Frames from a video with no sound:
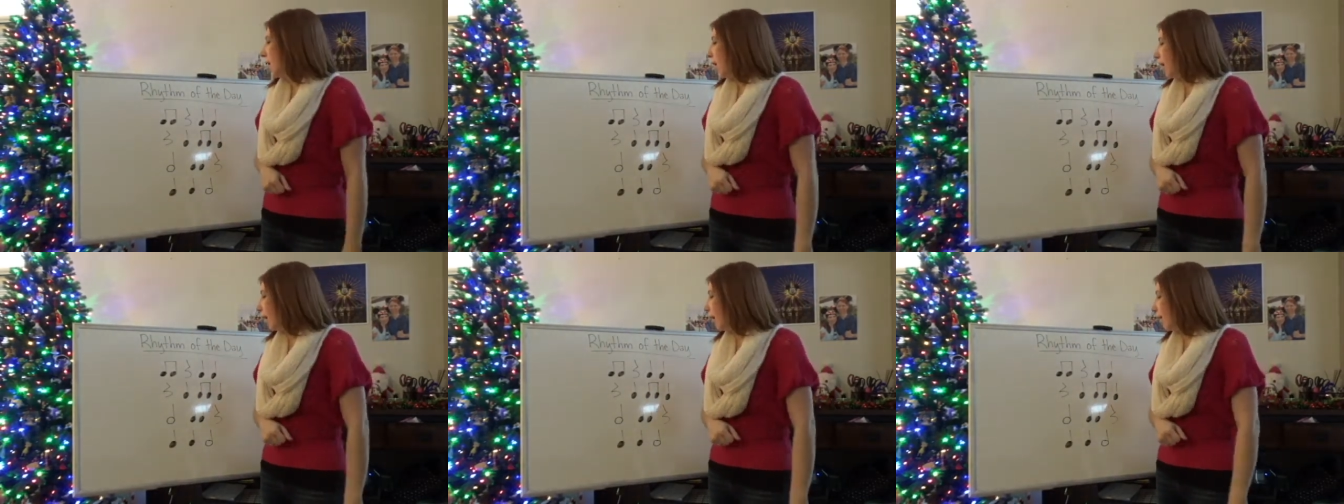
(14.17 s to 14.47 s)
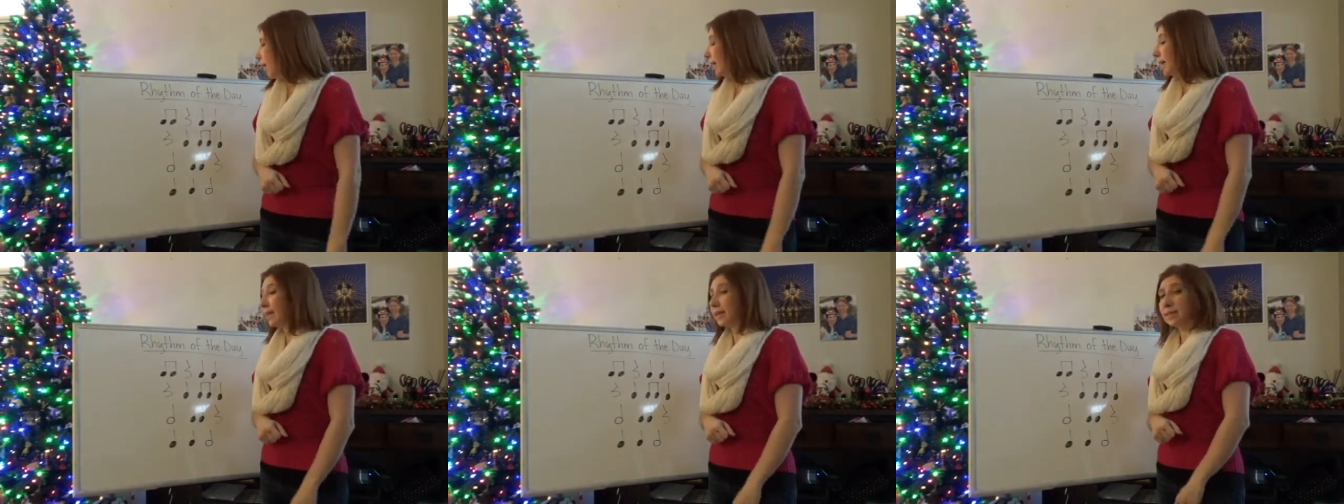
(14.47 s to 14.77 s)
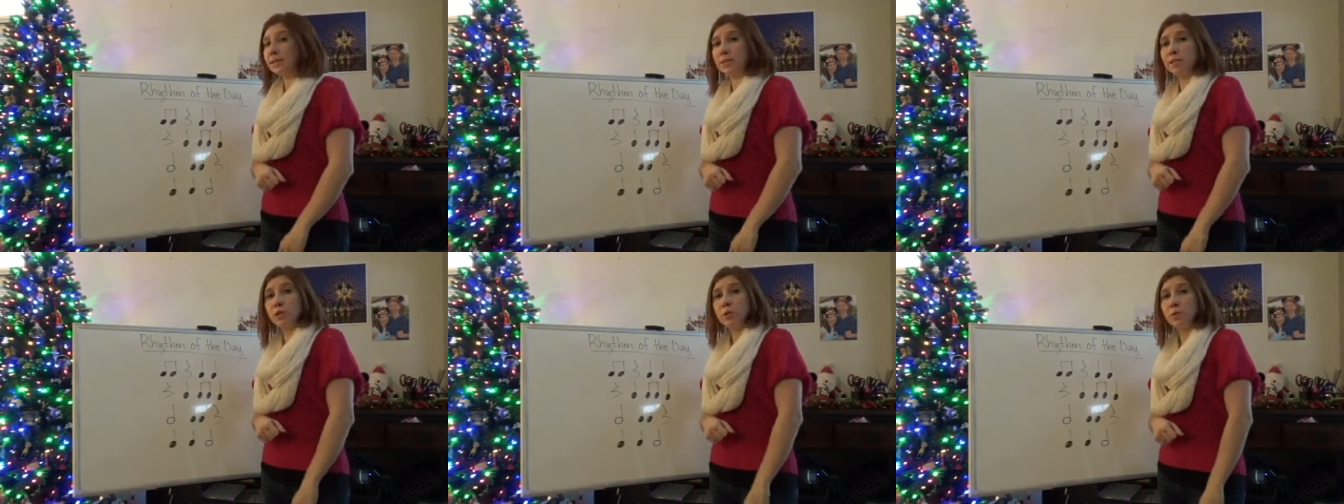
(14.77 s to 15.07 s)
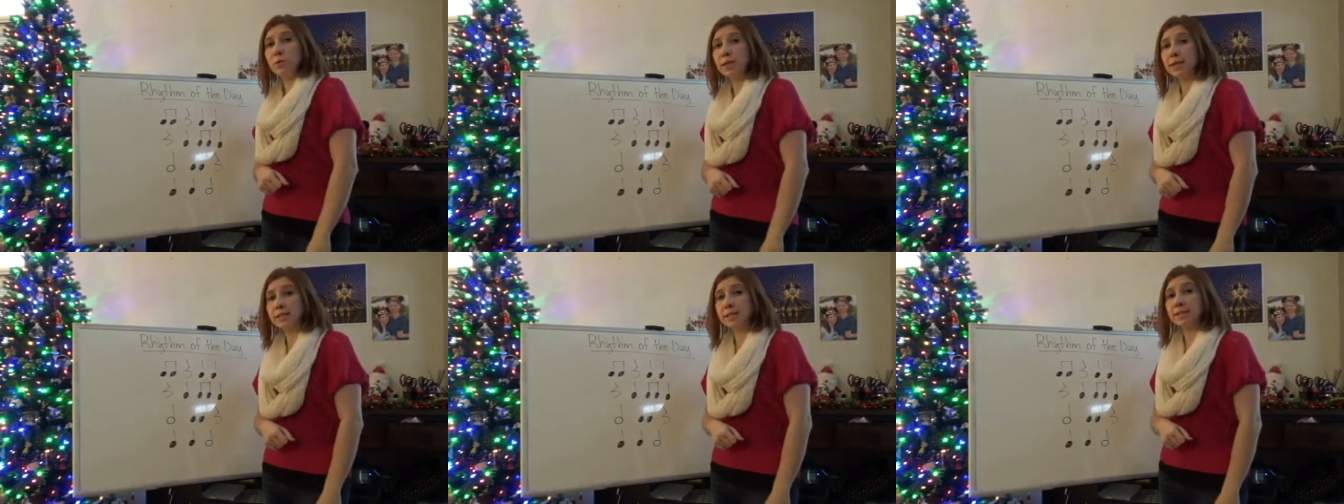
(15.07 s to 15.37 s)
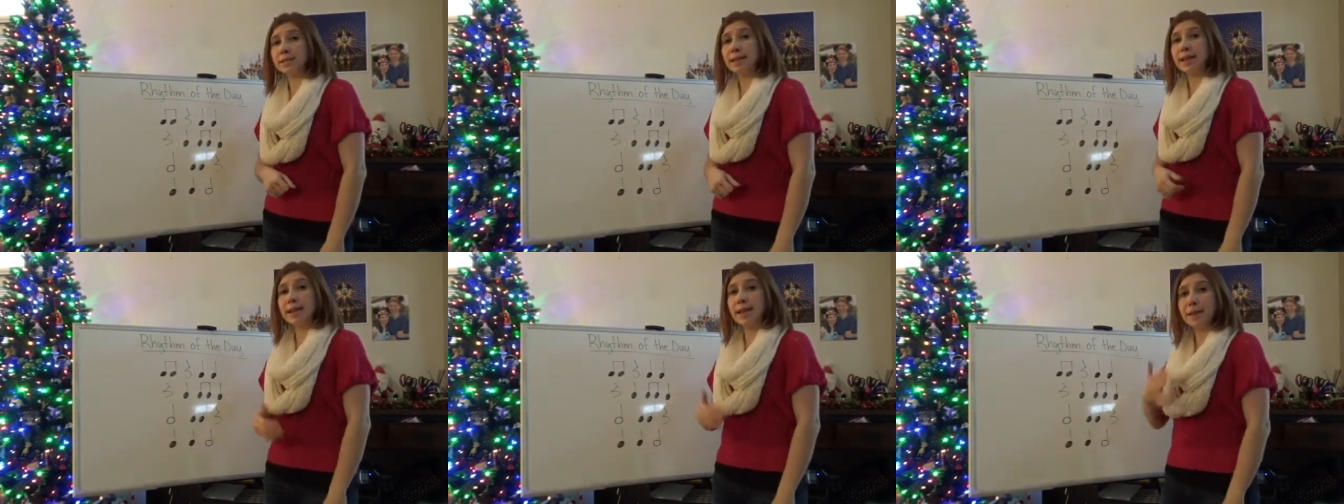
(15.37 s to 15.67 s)
All right, let's do
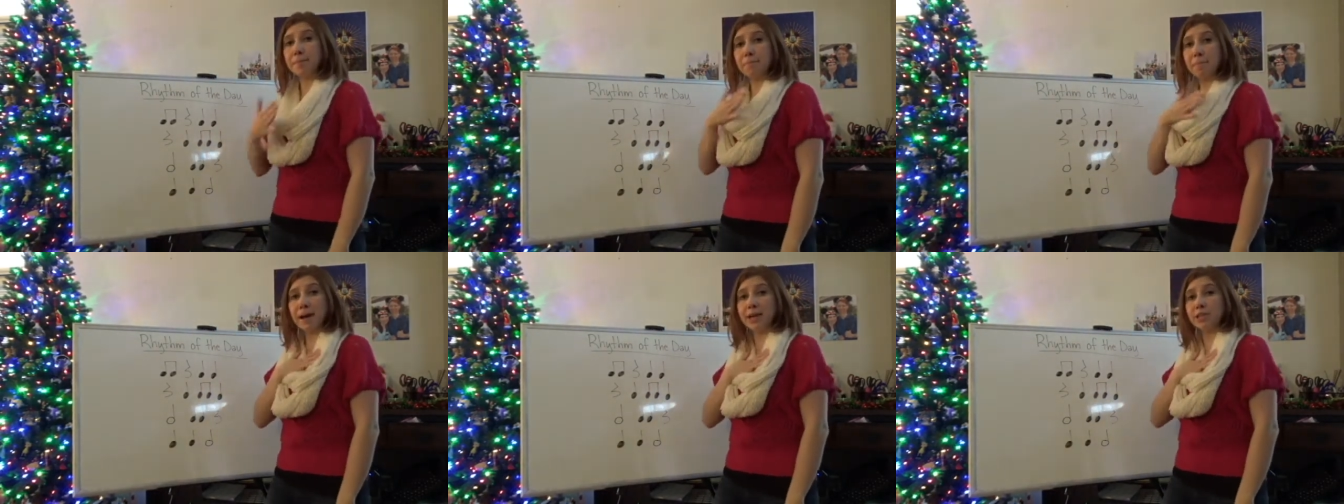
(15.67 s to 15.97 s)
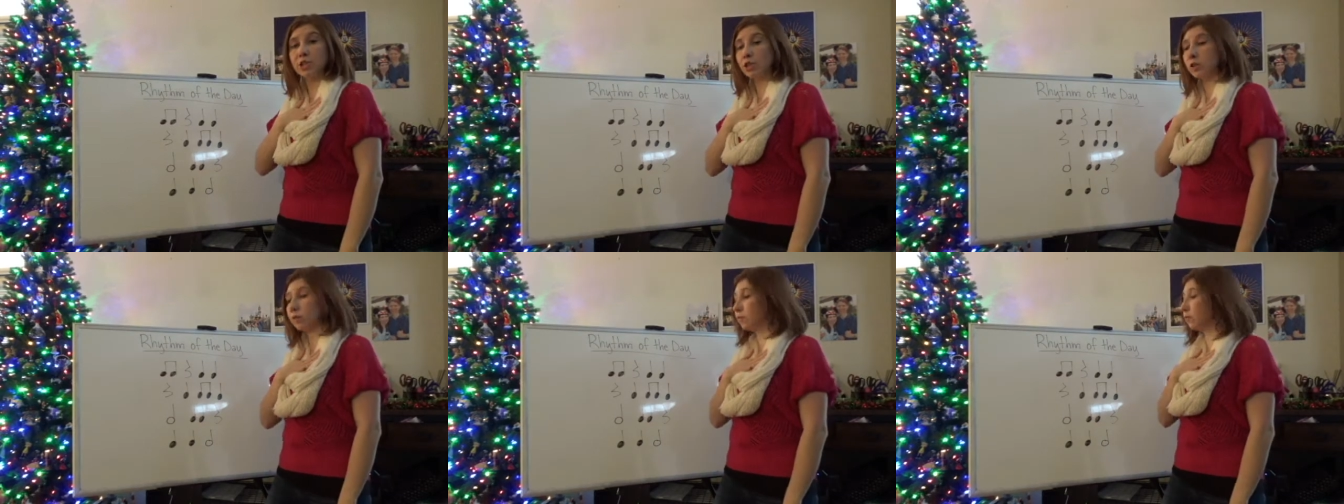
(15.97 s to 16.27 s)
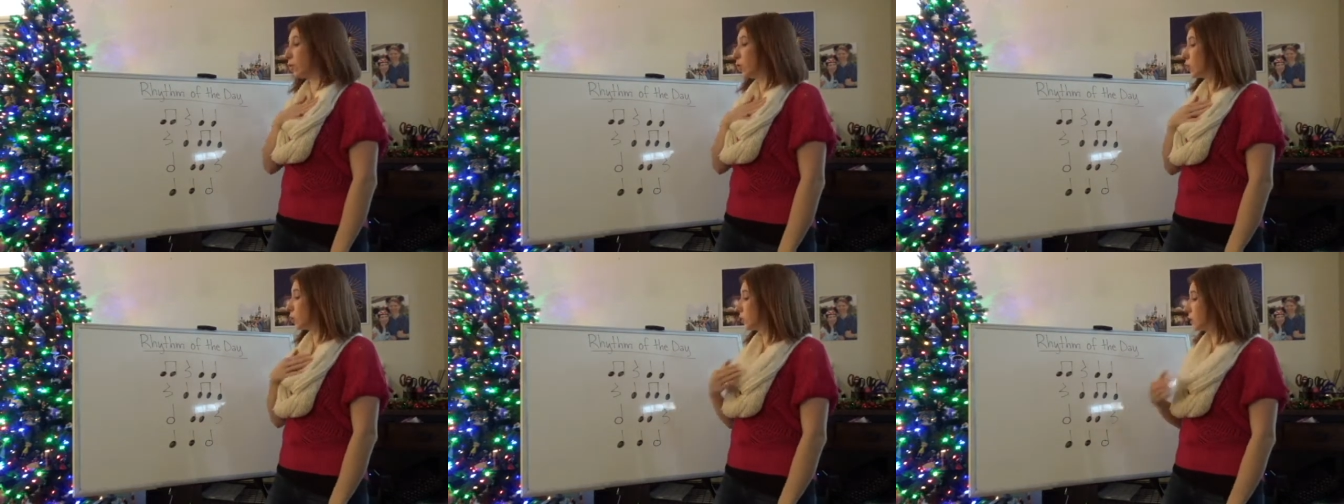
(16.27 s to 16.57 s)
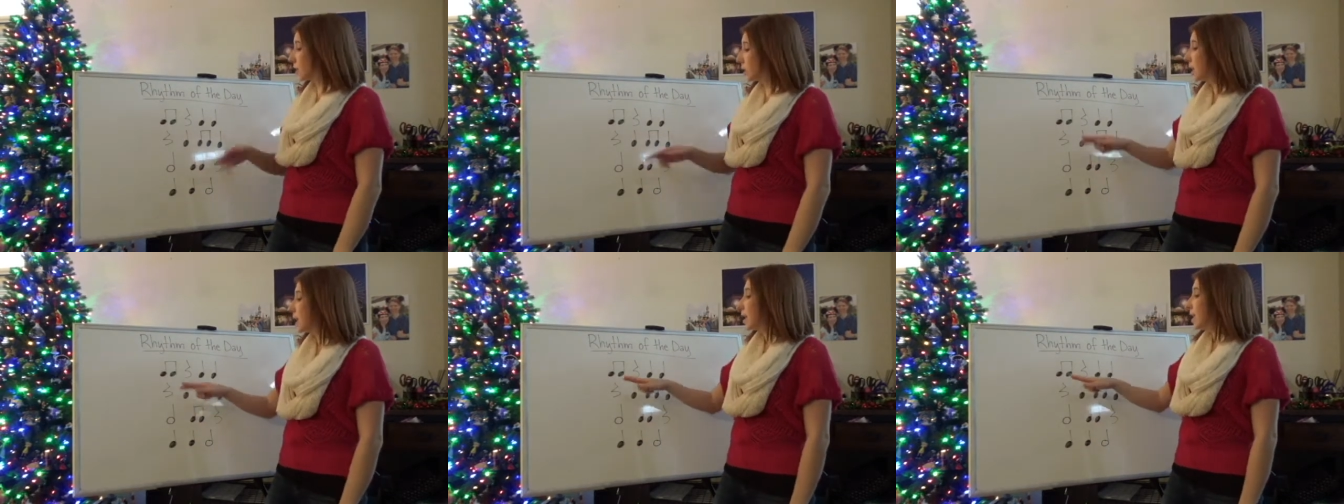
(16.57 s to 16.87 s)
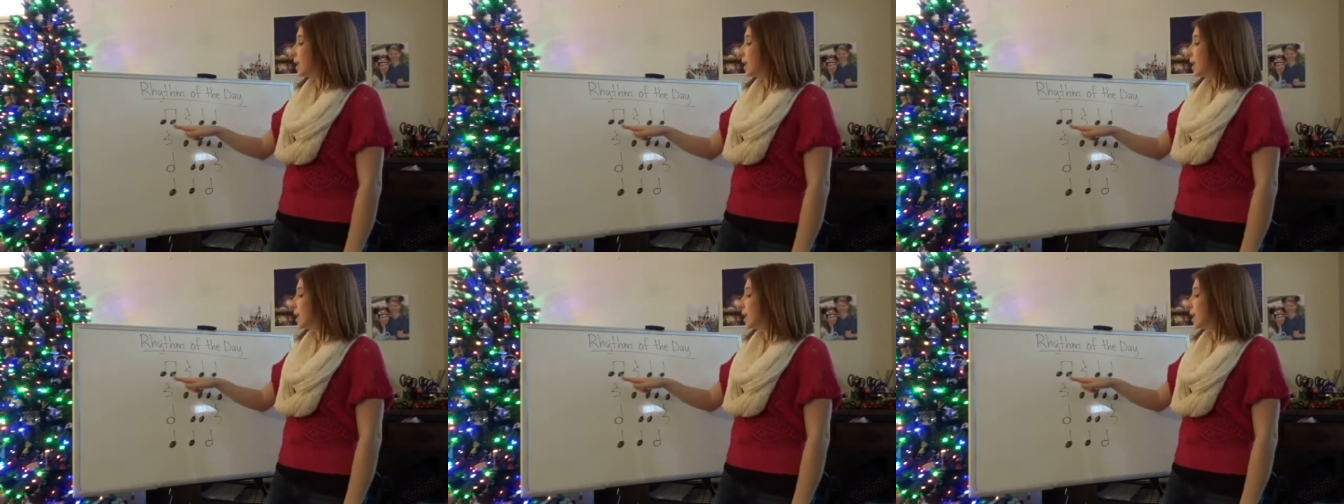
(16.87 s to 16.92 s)
this thing. My turn first.